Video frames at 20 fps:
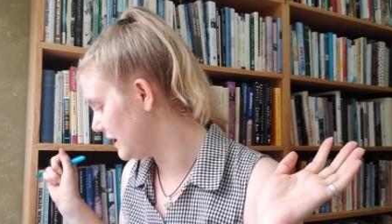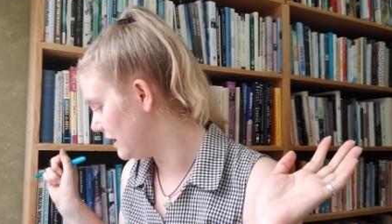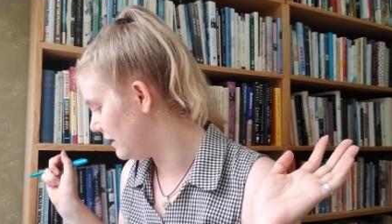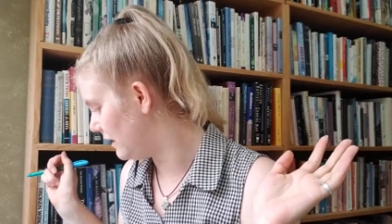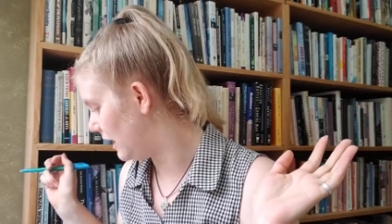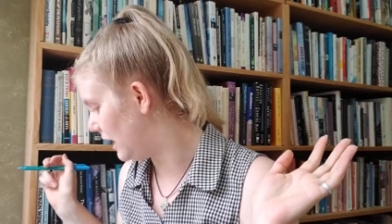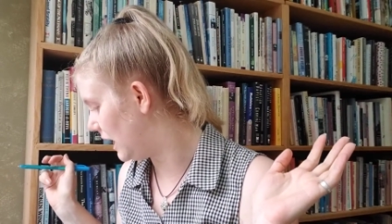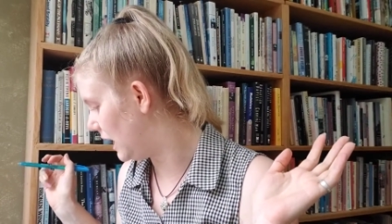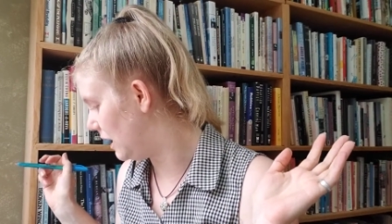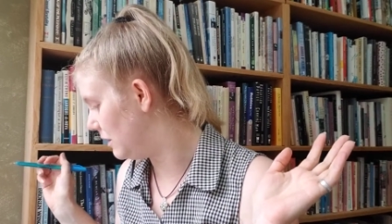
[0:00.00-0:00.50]

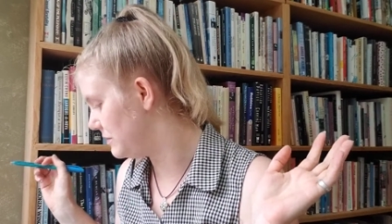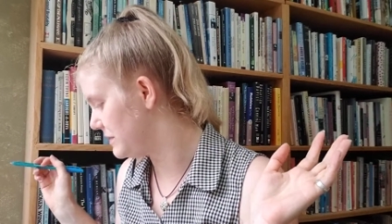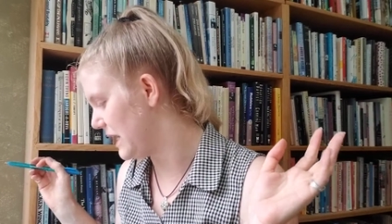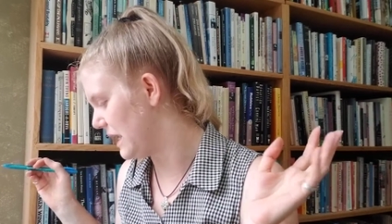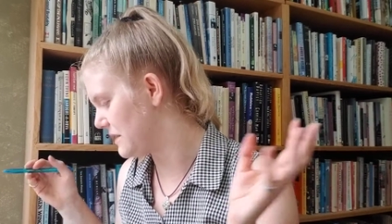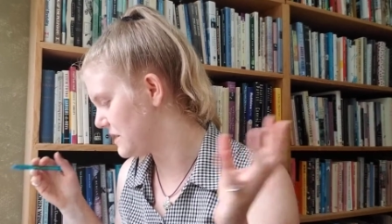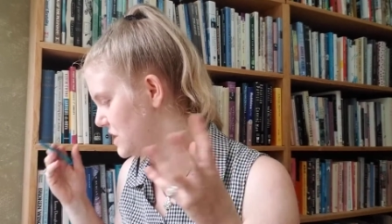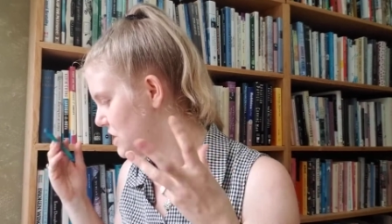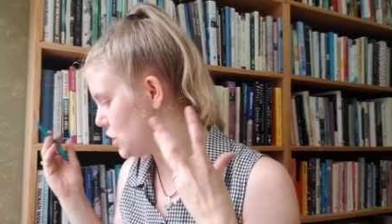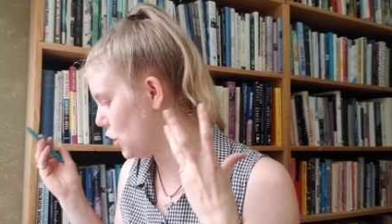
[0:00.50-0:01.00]
Um,
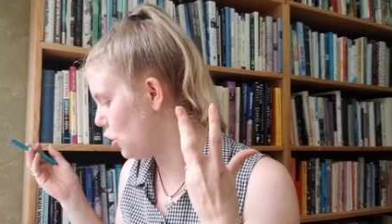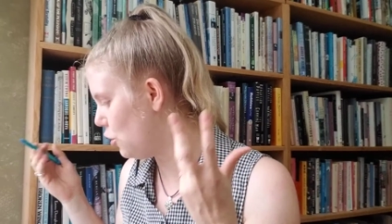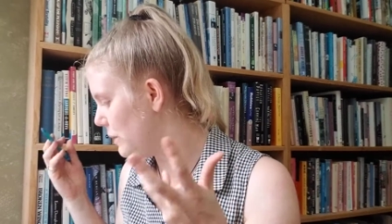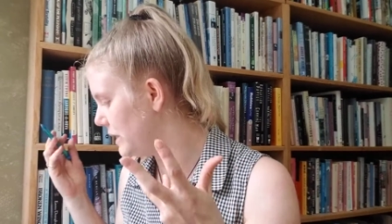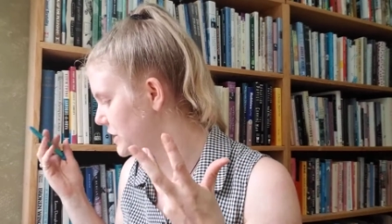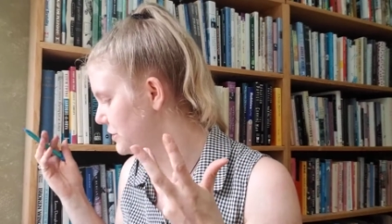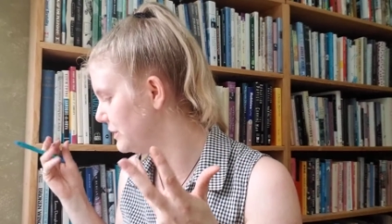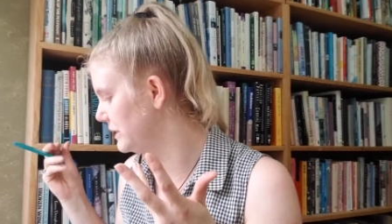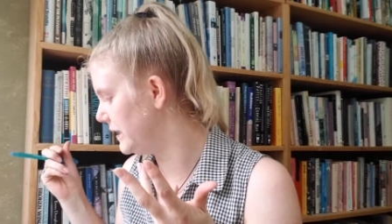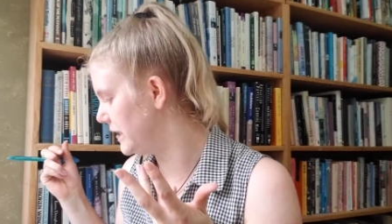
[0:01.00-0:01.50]
yeah, so
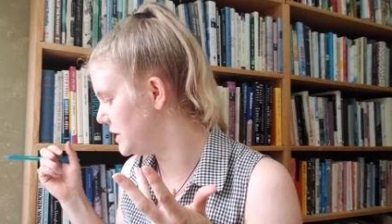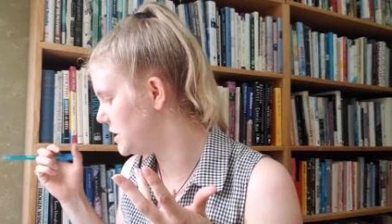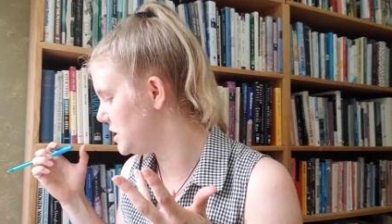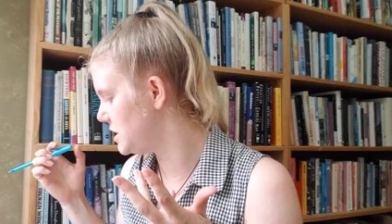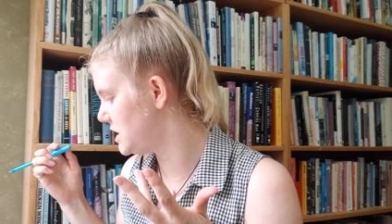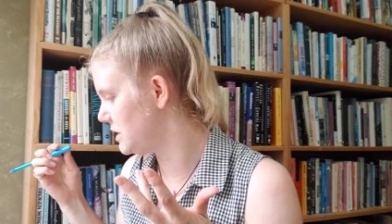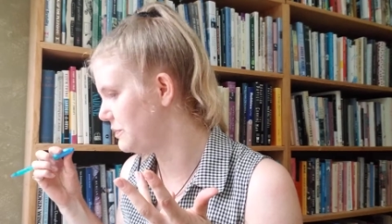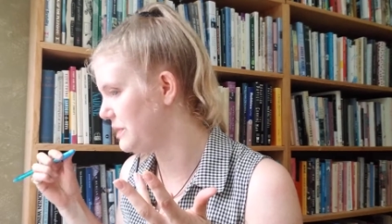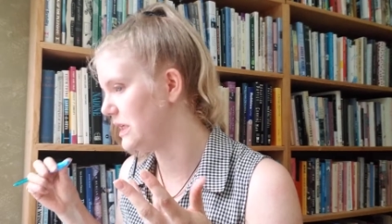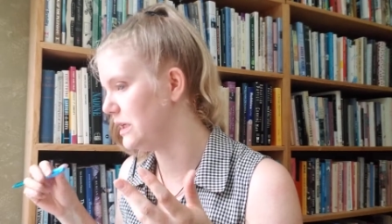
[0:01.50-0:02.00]
much
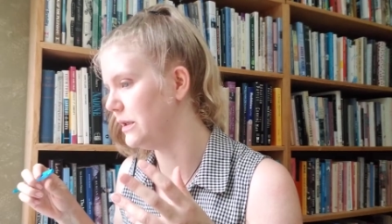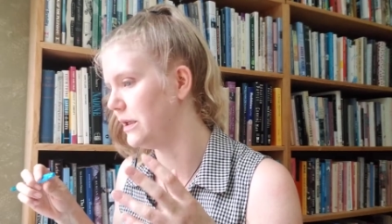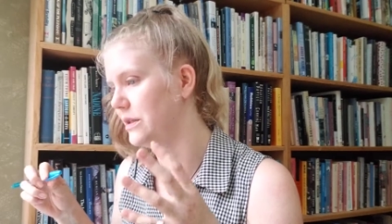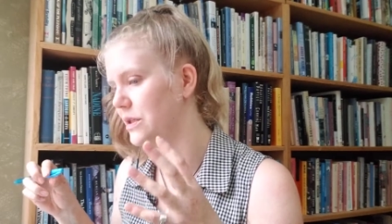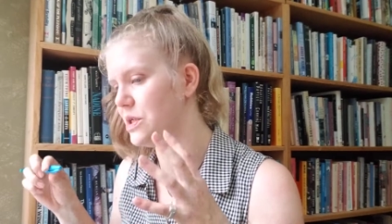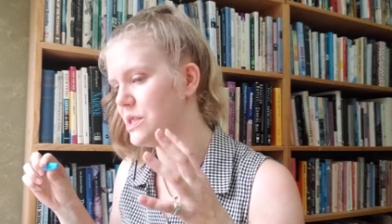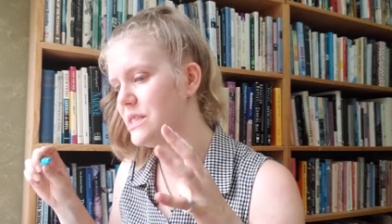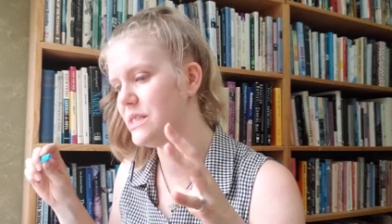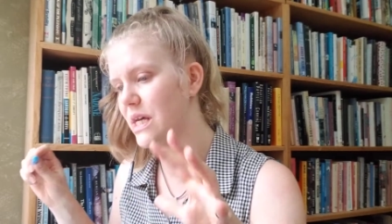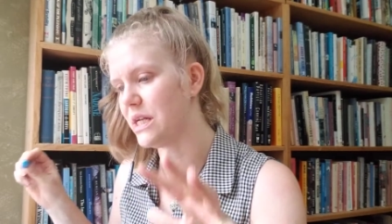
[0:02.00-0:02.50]
relationship healing.
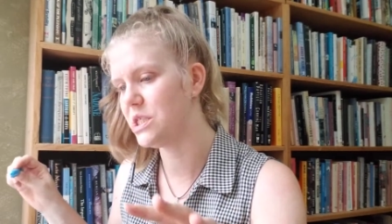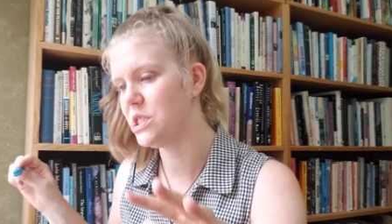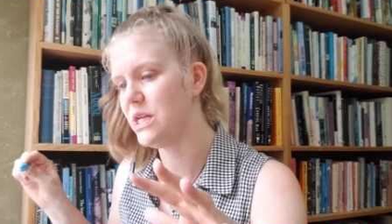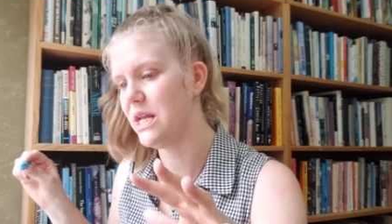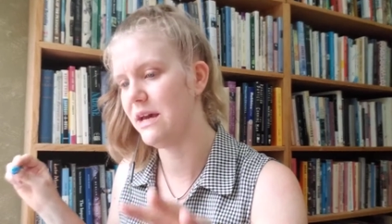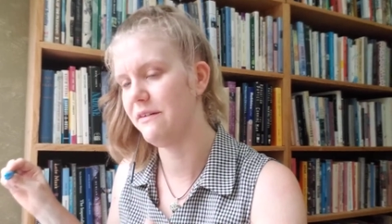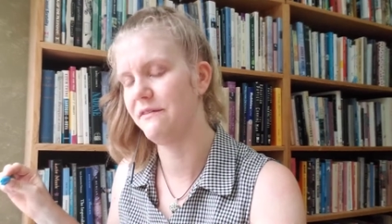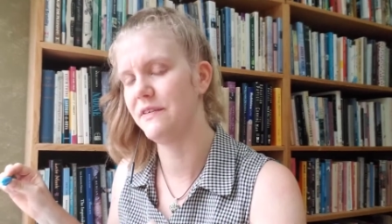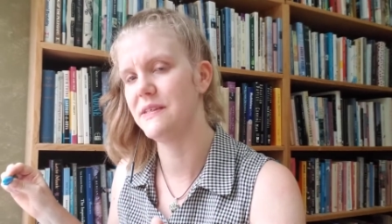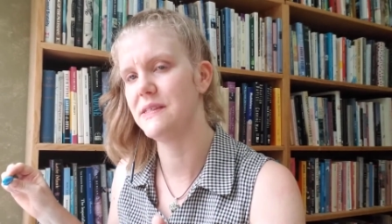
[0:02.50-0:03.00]
There's such an
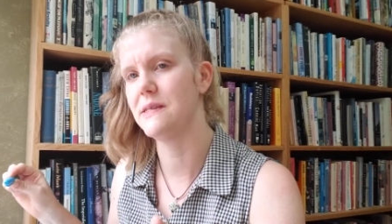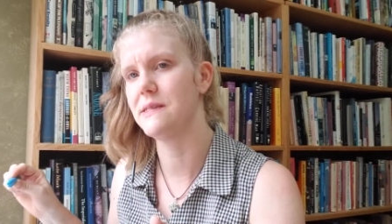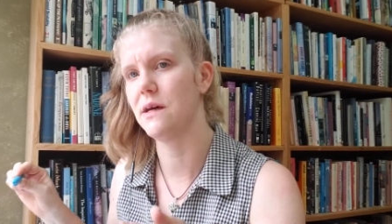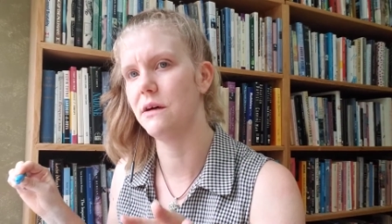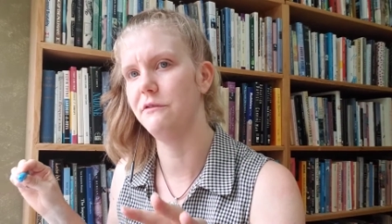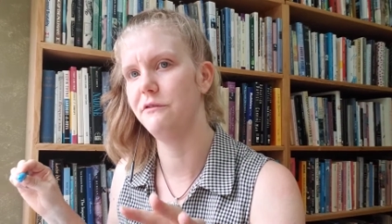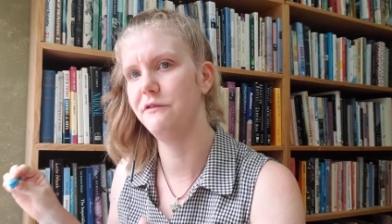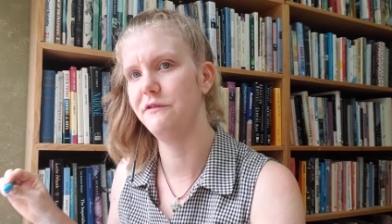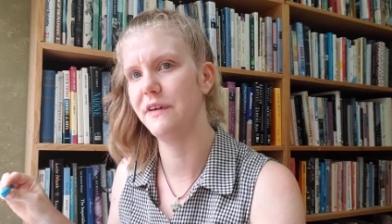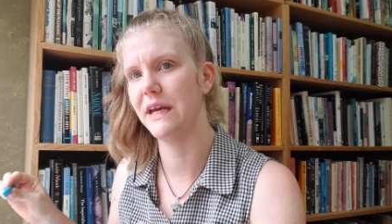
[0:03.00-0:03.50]
emphasis
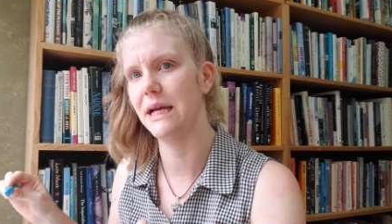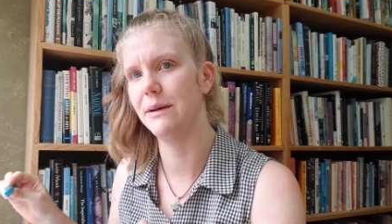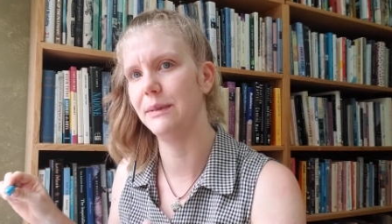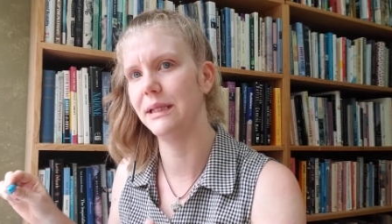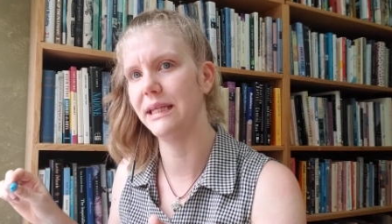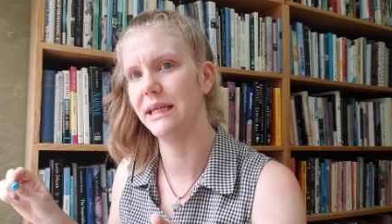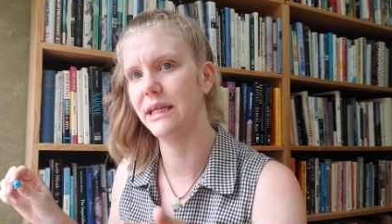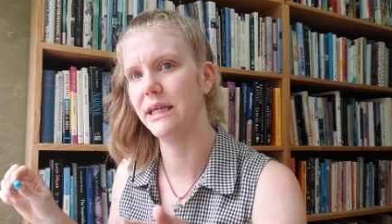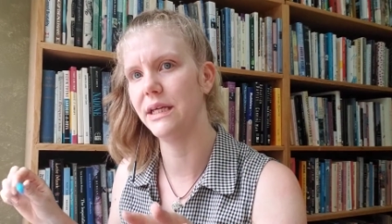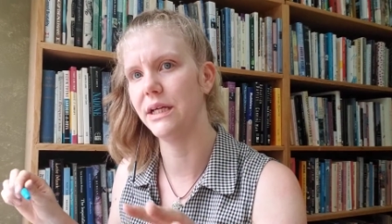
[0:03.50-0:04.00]
on
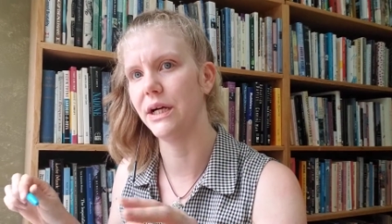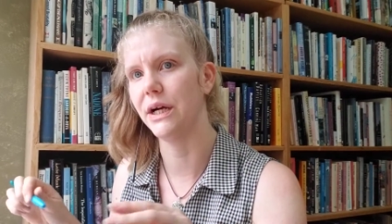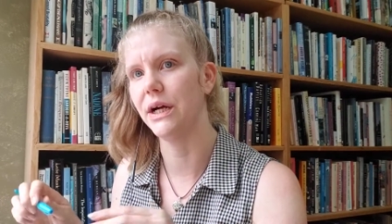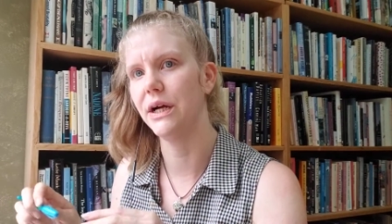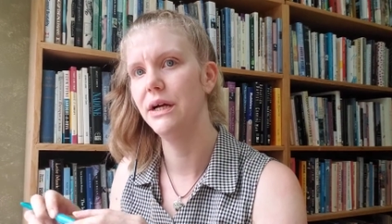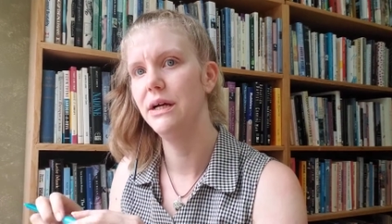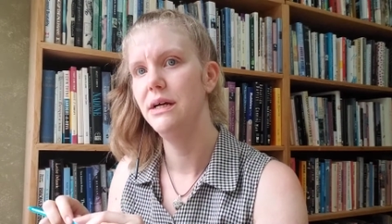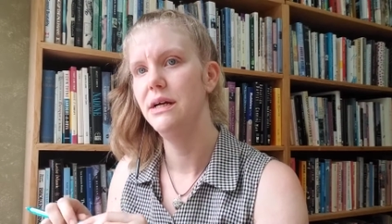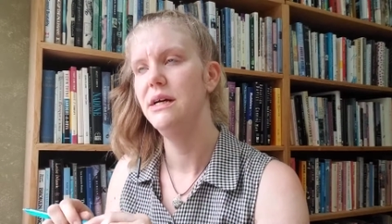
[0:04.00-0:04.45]
family here.